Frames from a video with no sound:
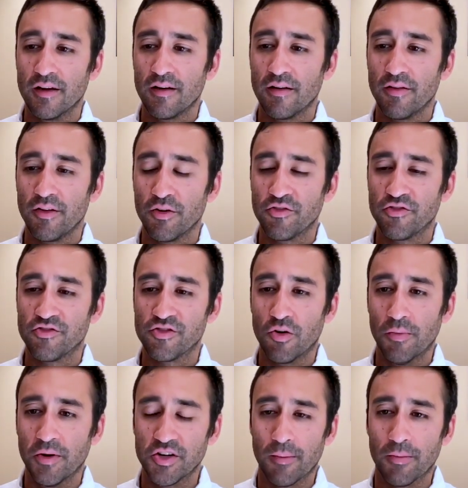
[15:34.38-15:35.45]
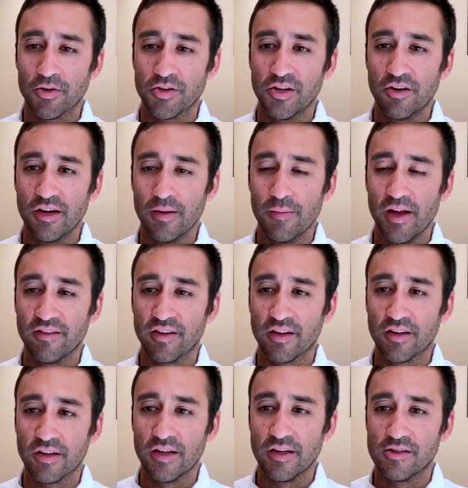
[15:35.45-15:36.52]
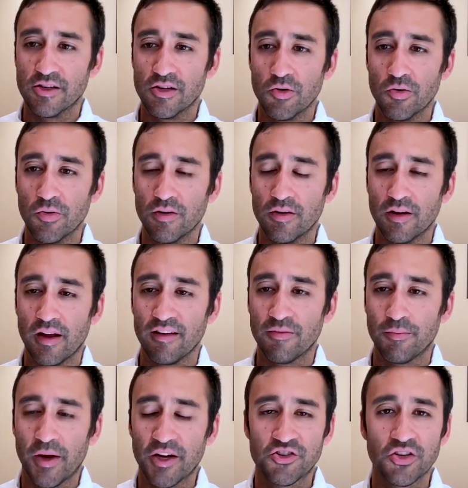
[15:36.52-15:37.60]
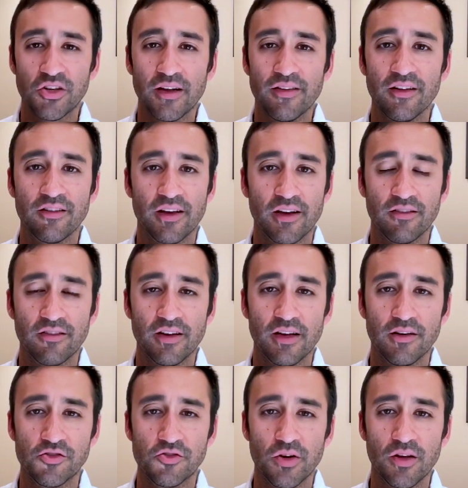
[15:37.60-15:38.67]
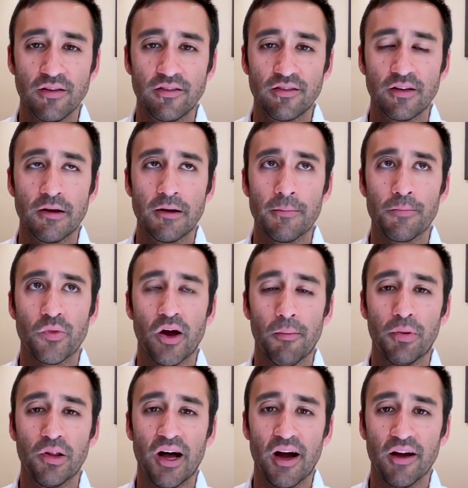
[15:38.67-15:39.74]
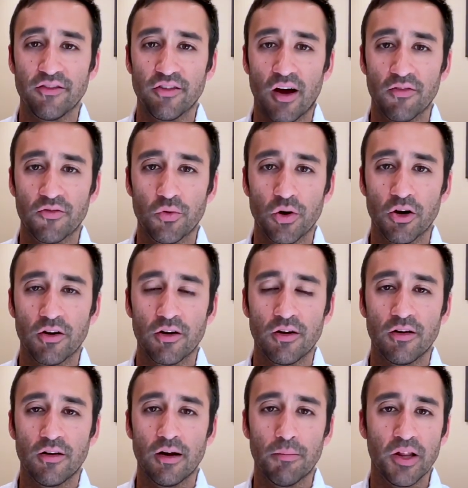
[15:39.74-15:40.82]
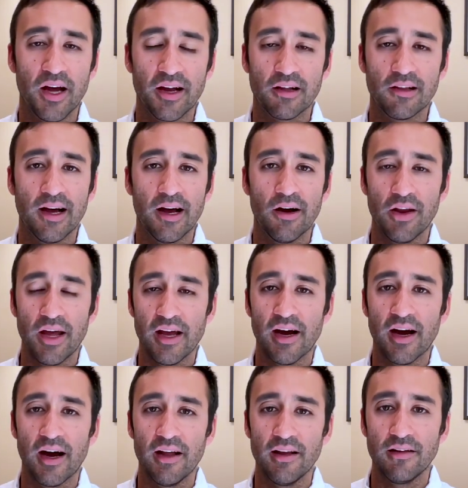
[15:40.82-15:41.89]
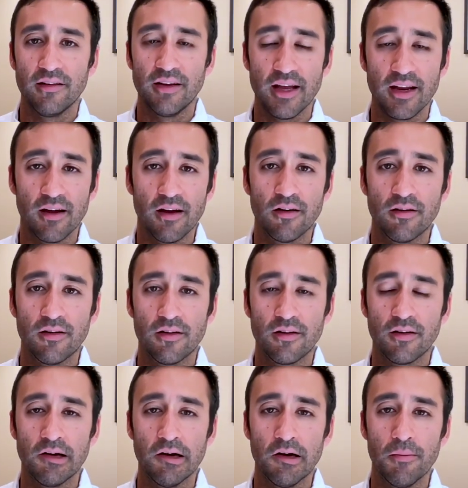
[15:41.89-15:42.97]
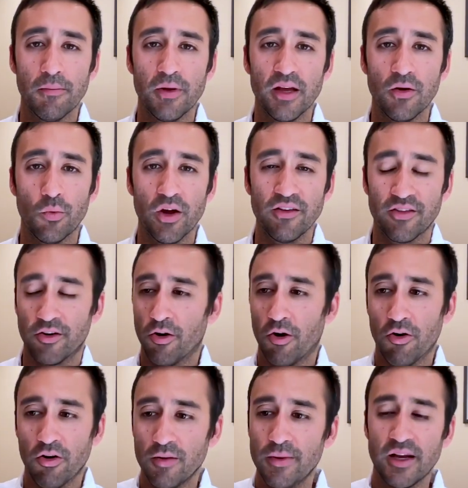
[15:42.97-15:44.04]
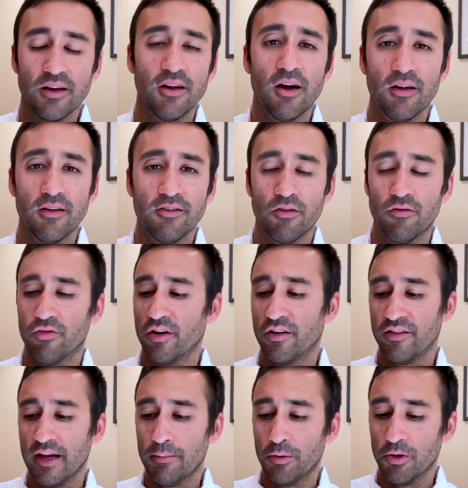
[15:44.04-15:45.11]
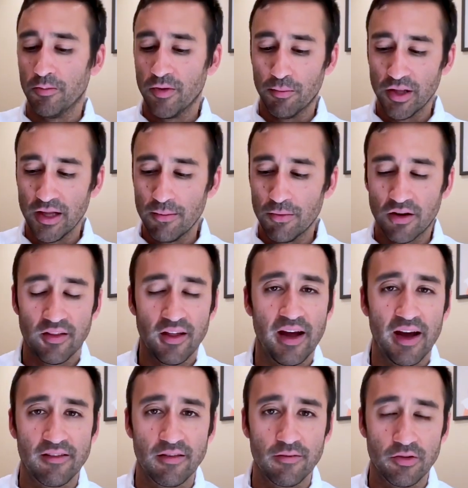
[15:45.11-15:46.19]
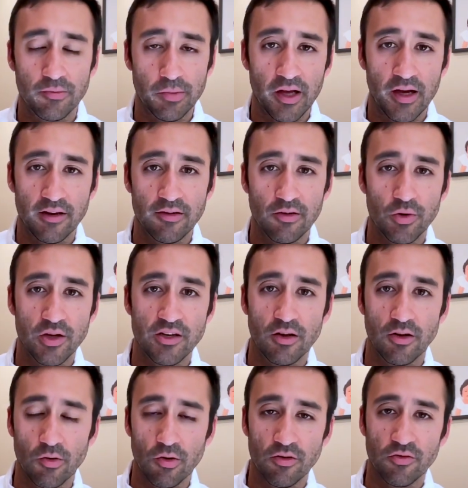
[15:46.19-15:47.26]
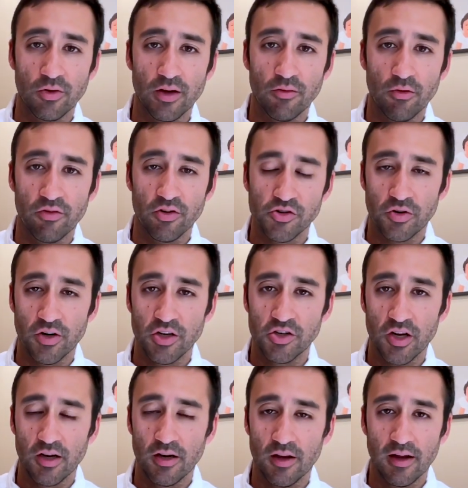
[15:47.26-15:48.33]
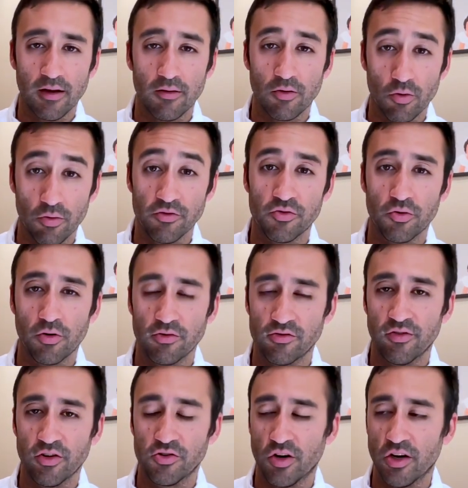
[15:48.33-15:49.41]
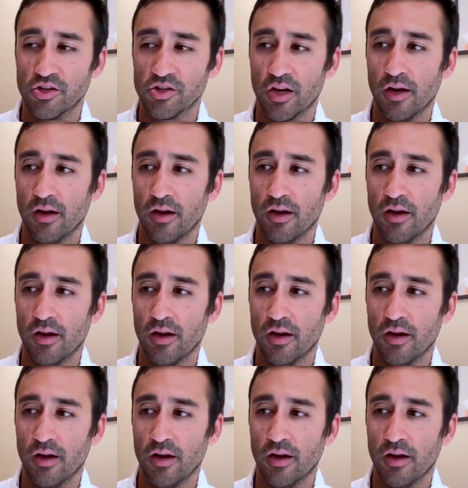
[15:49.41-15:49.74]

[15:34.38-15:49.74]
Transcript: there's so much opportunity basically to, especially in these legacy industries, apply software, apply cloud, AI, data in ways that are already being done. So for example, the playbook that Axiom's applying to retail grocery refrigeration and cold storage refrigeration,